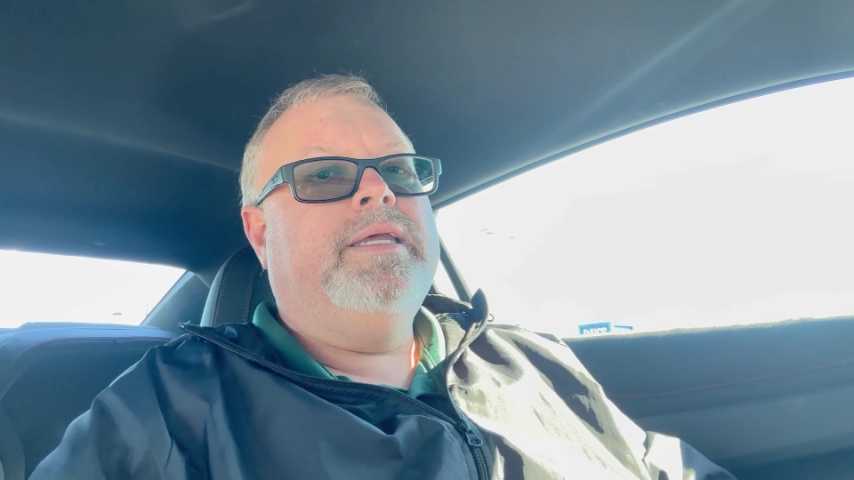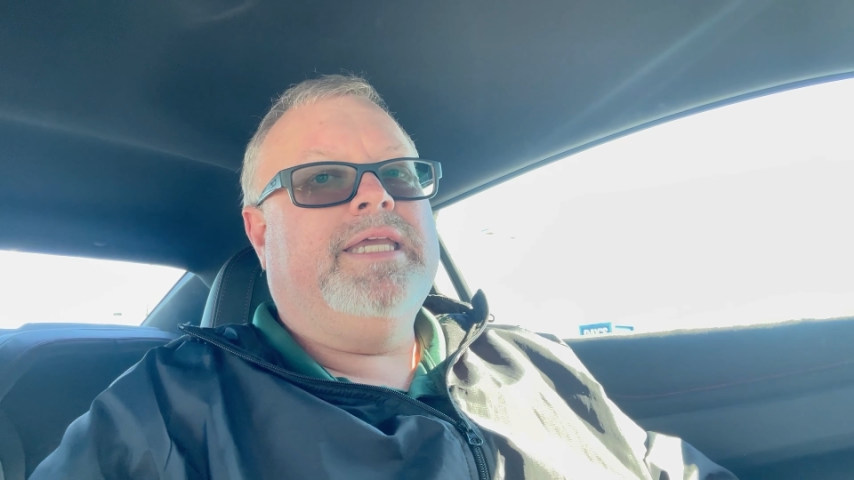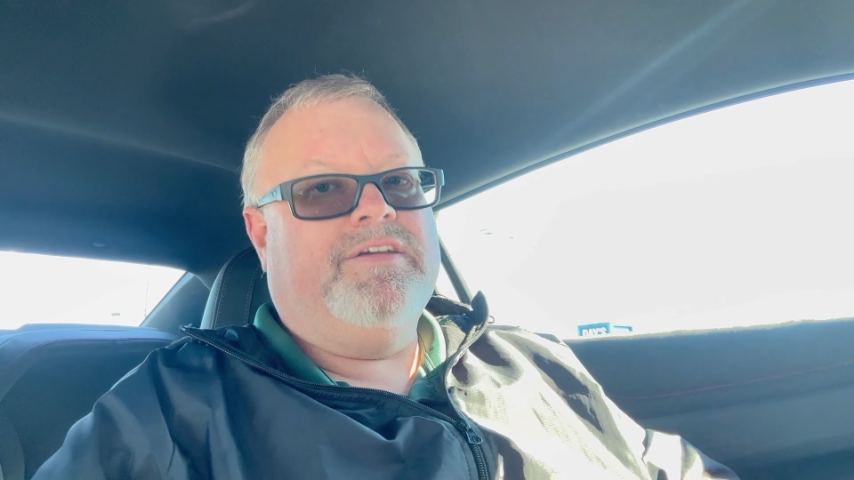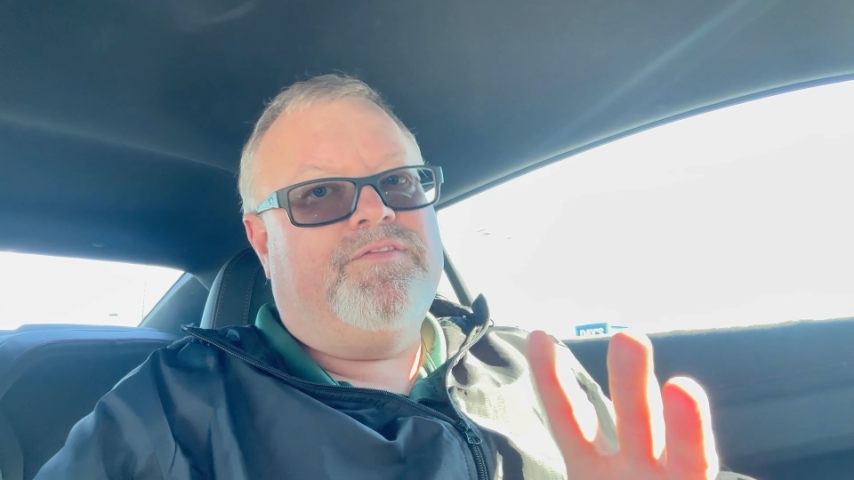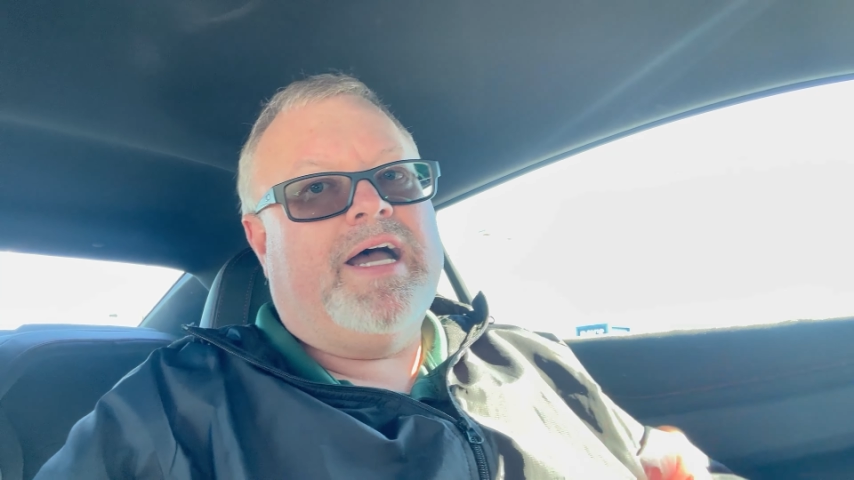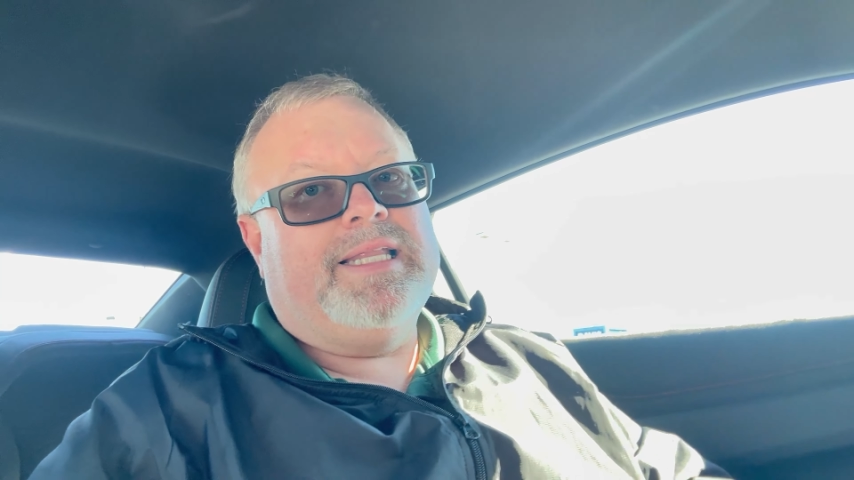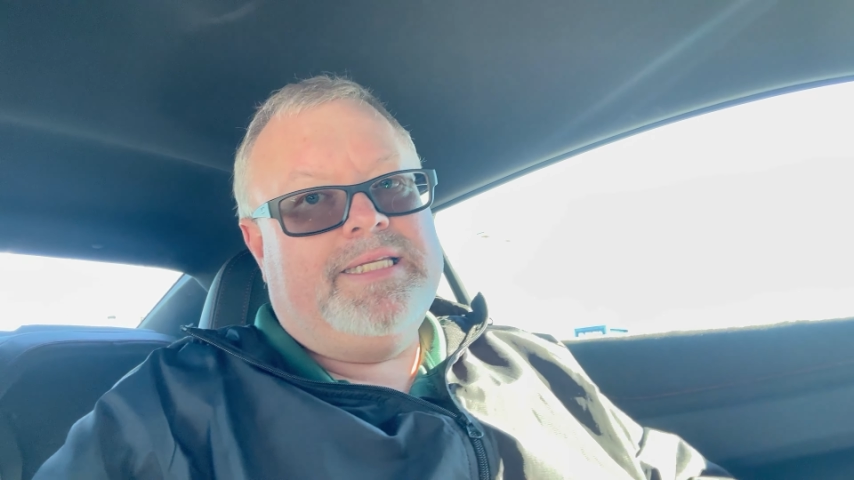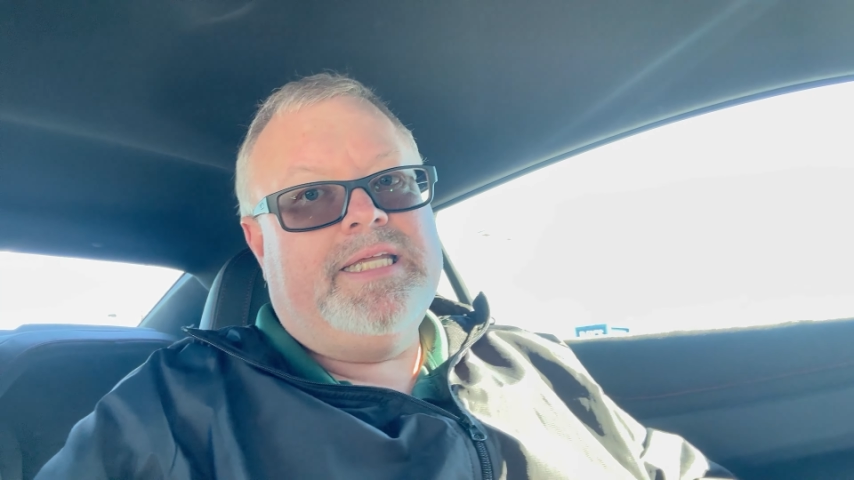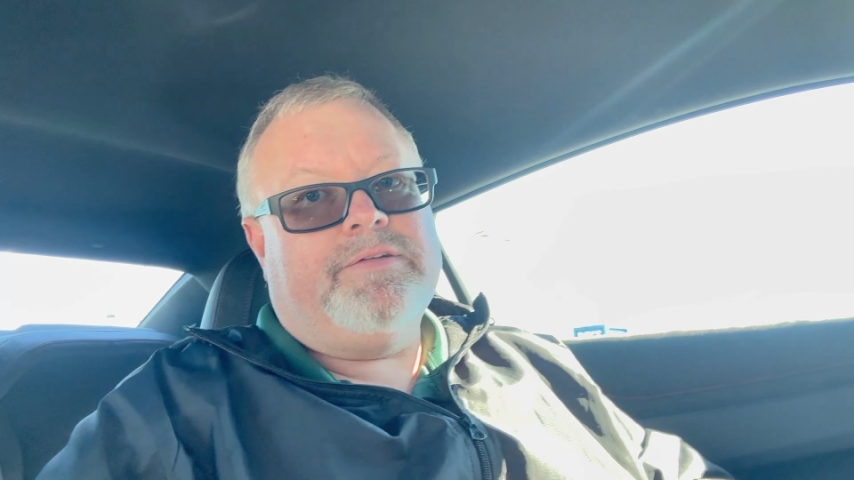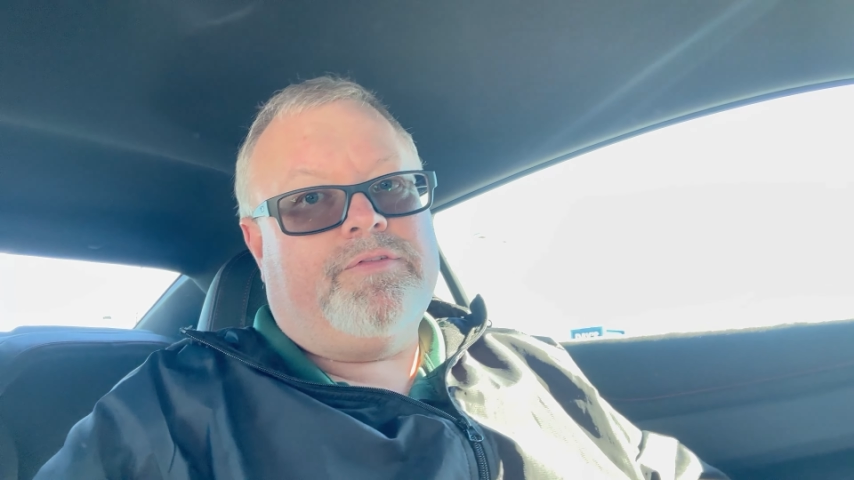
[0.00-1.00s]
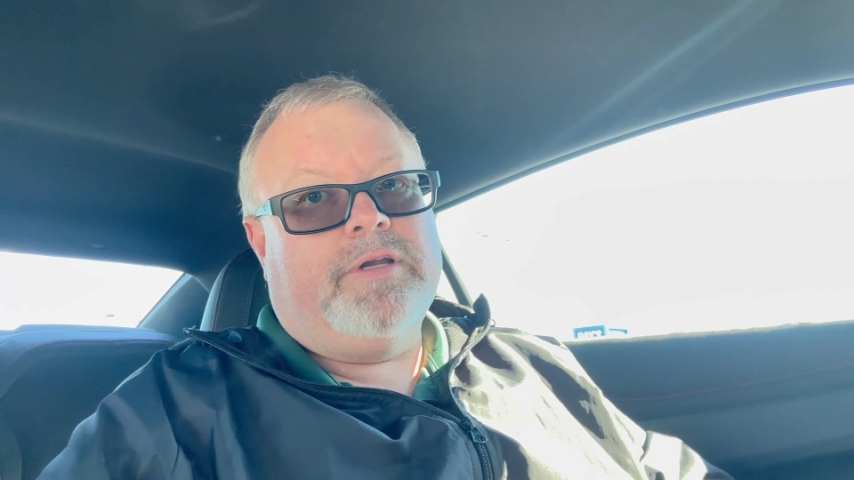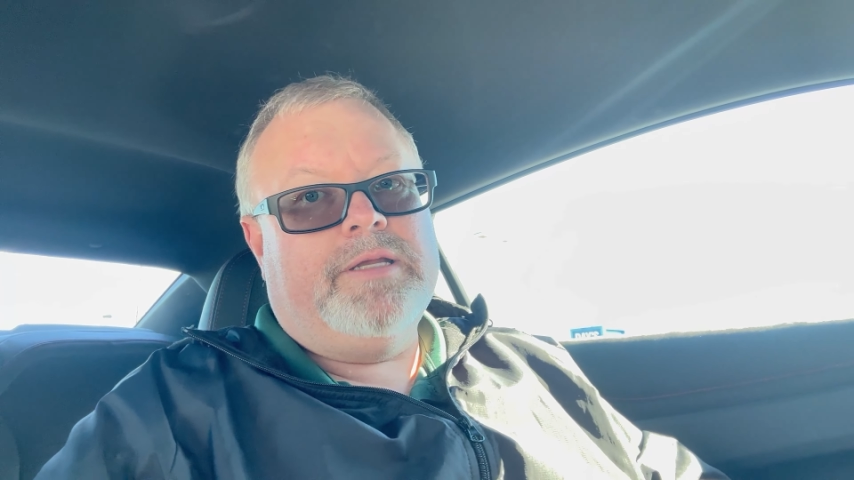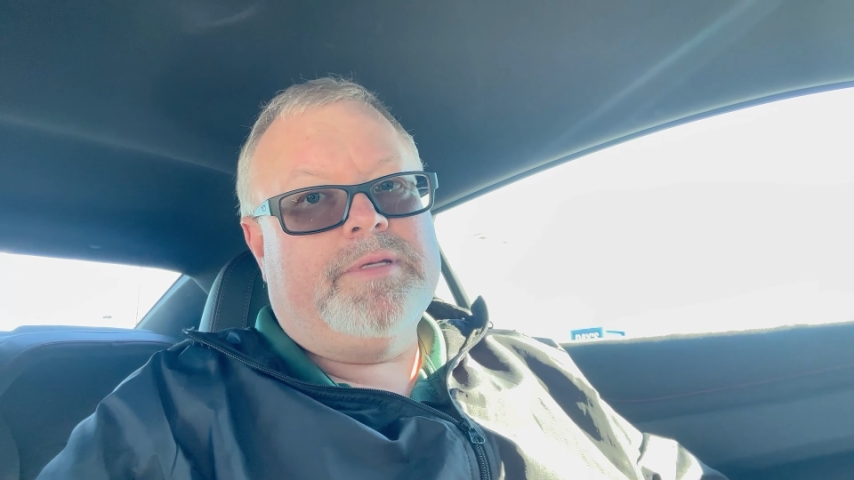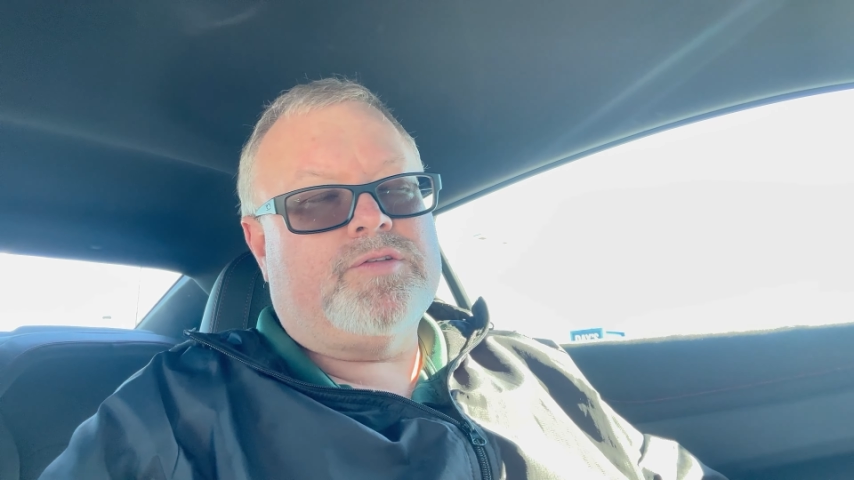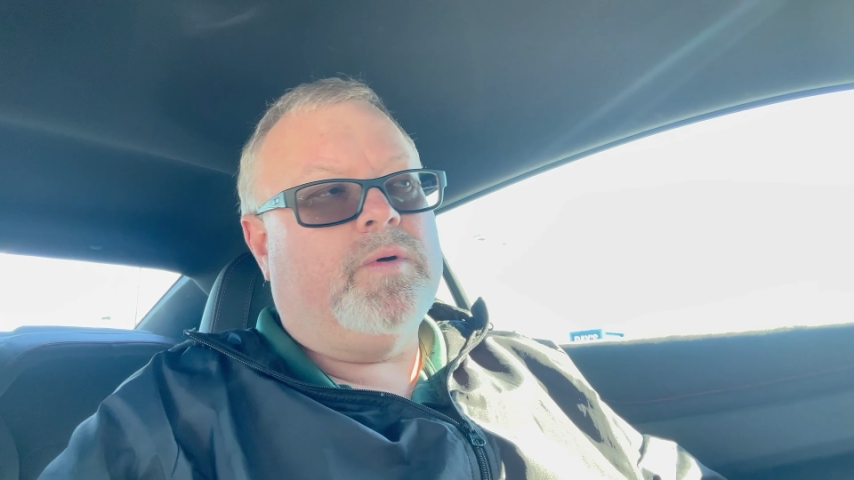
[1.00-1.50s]
It finally did it for
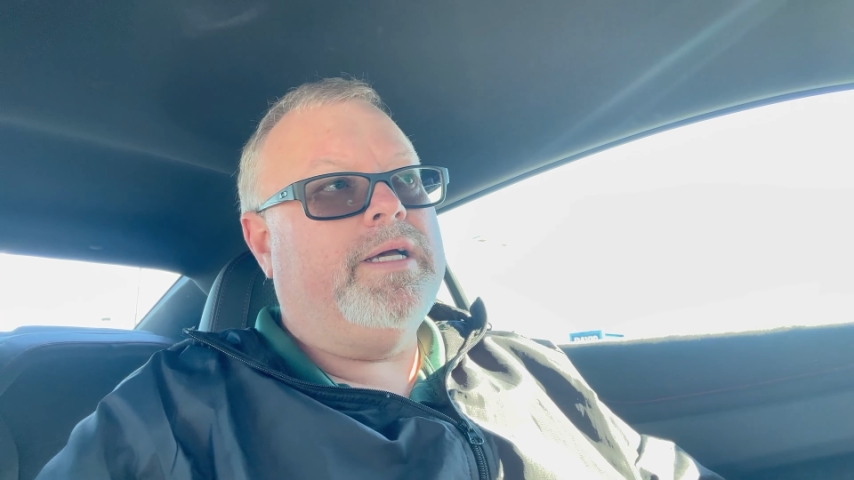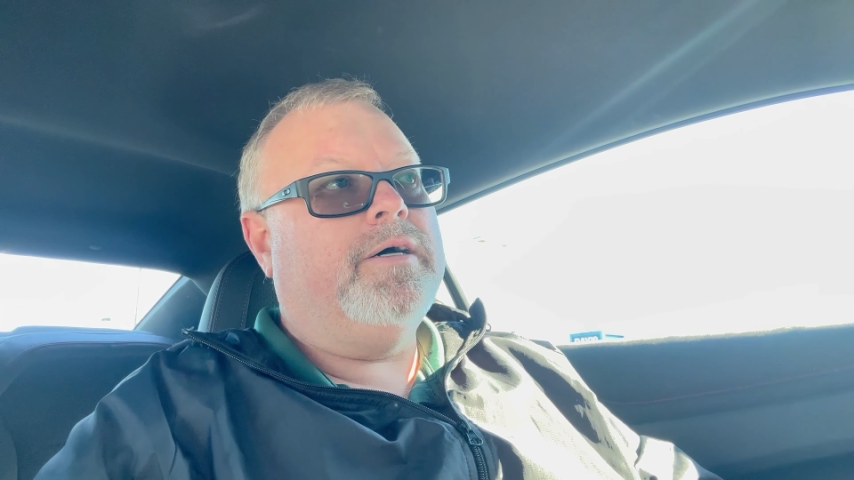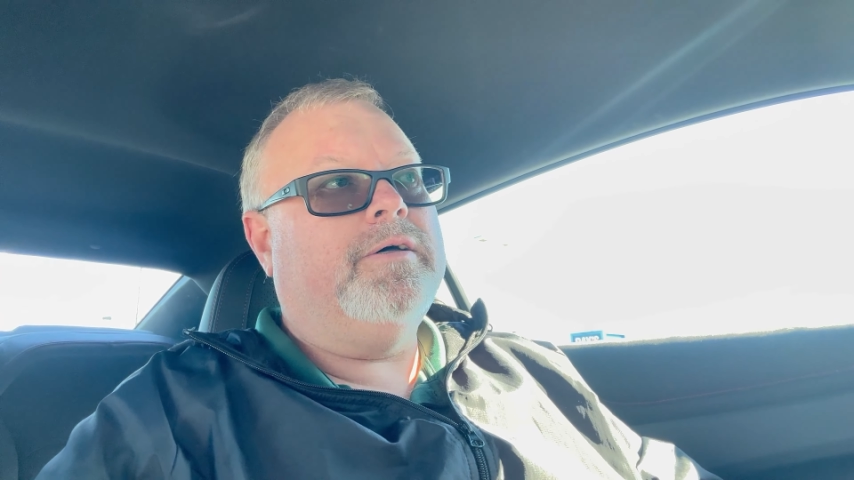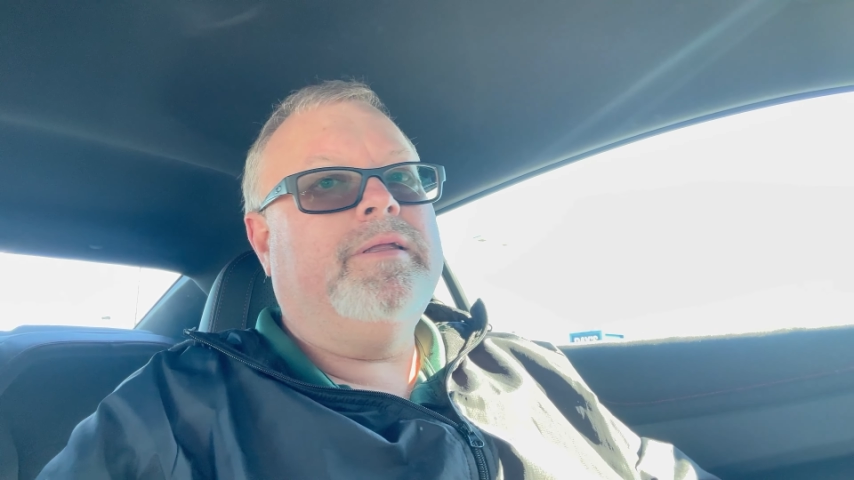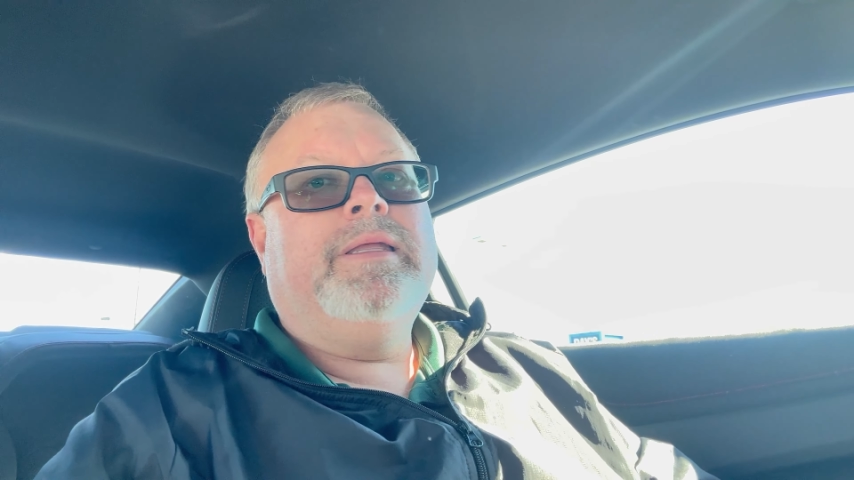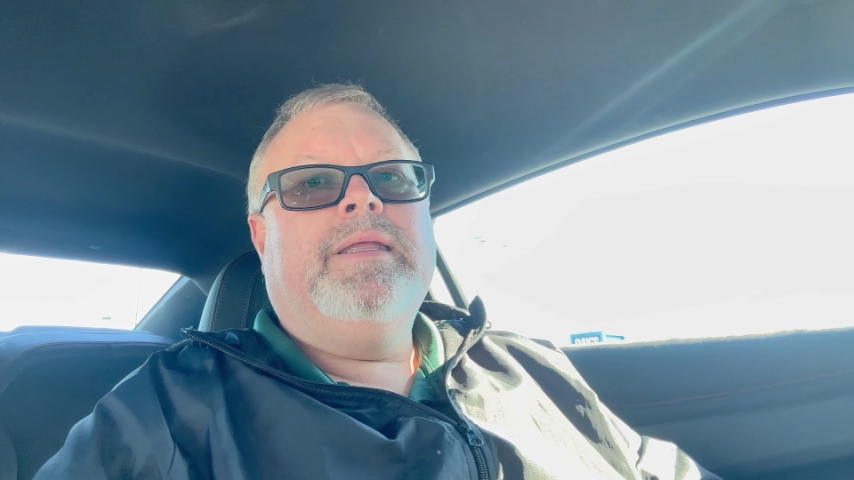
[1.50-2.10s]
him as well.